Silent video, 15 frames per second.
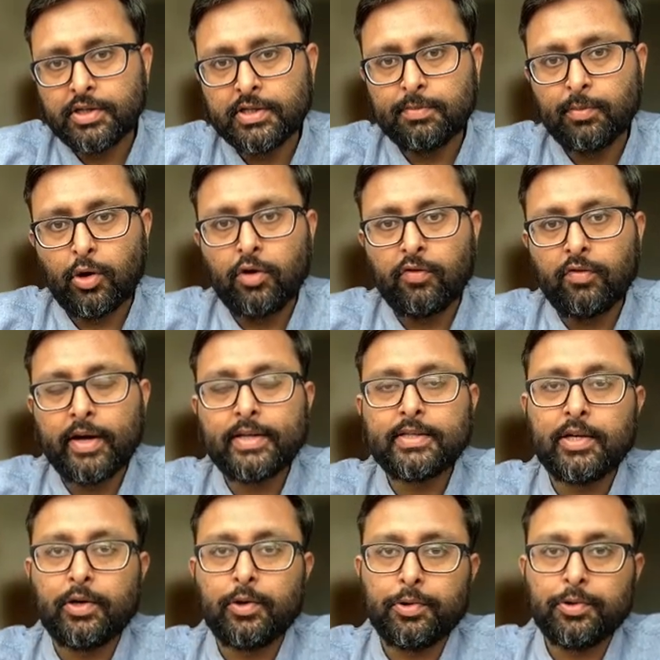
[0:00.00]
Small y
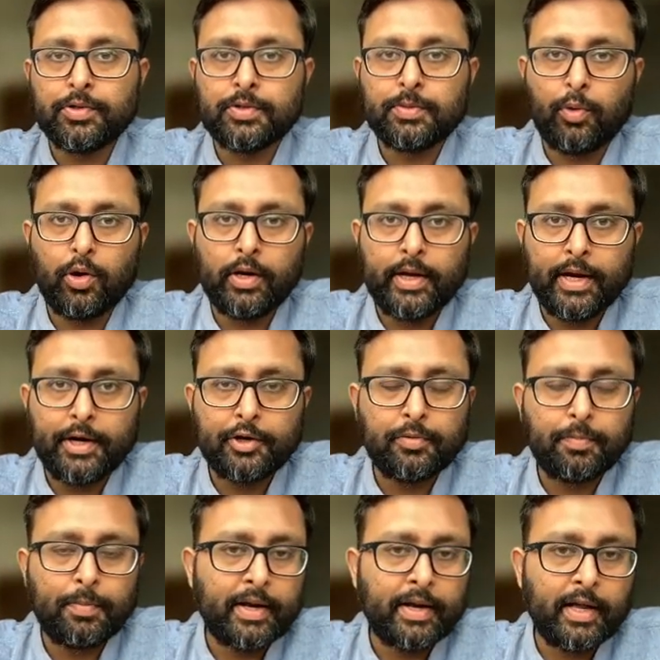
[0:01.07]
is equal to small k to
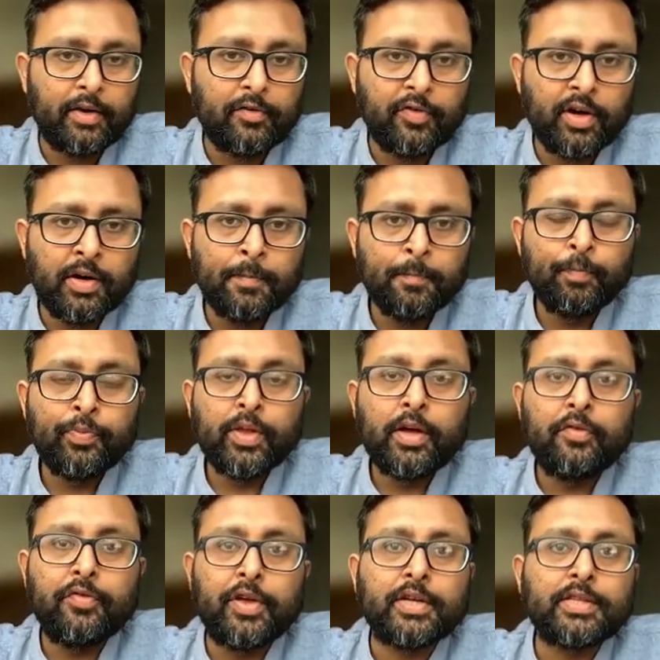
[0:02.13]
the power alpha,
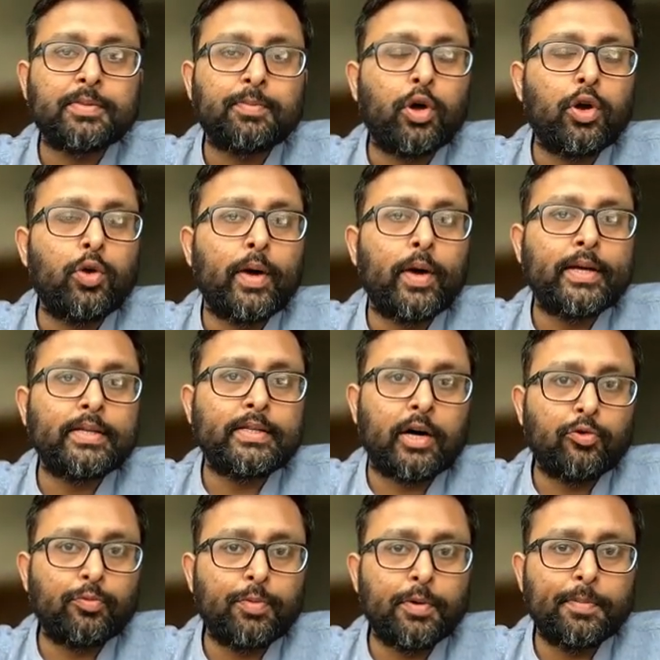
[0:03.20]
where small y is
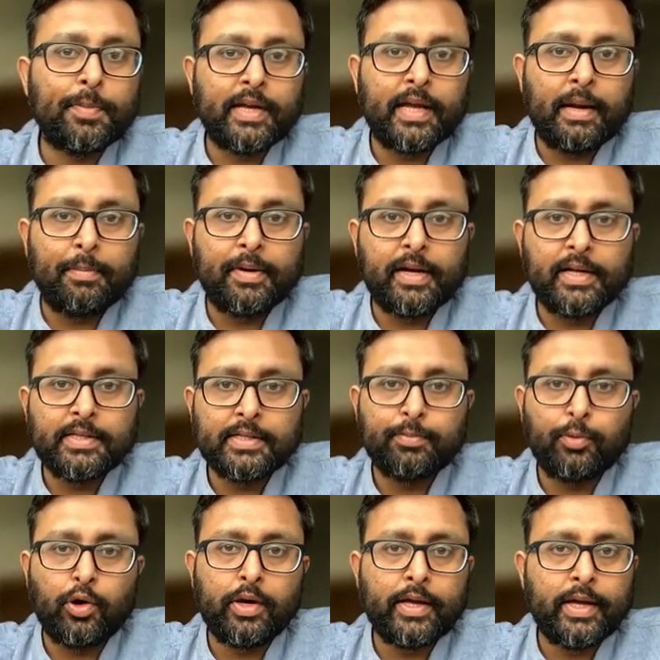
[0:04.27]
output per capita and
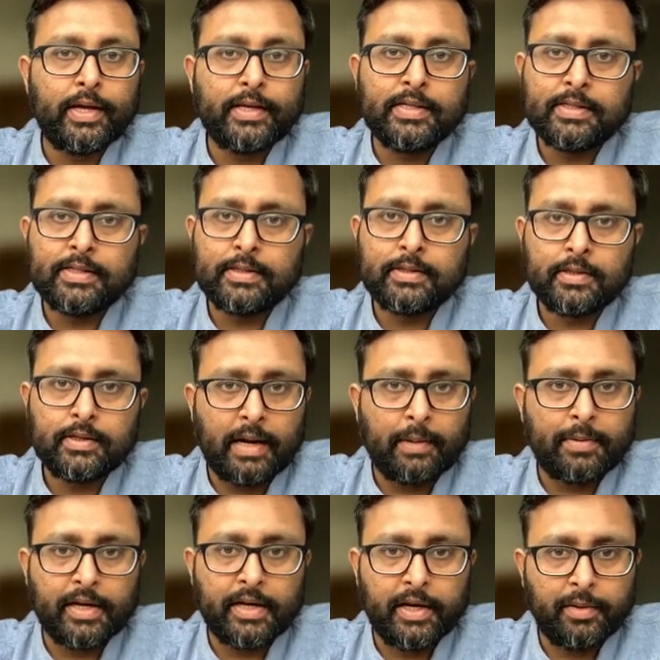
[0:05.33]
small k is
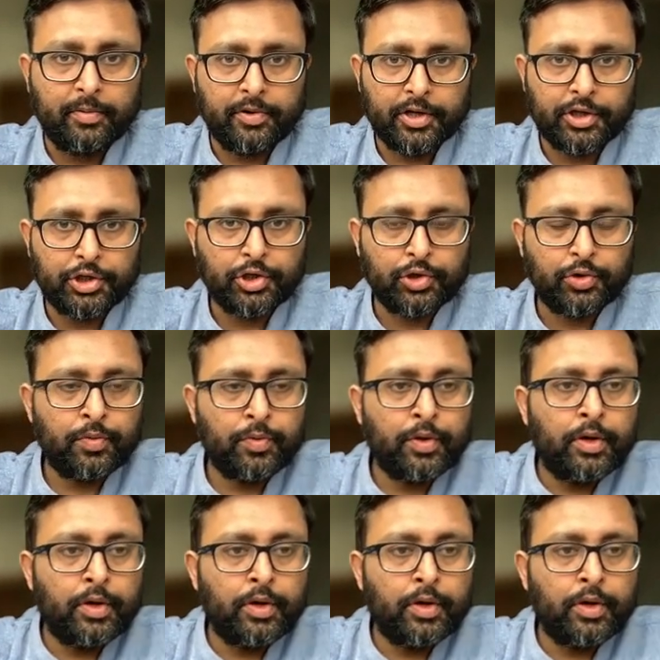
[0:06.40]
capital labor ratio.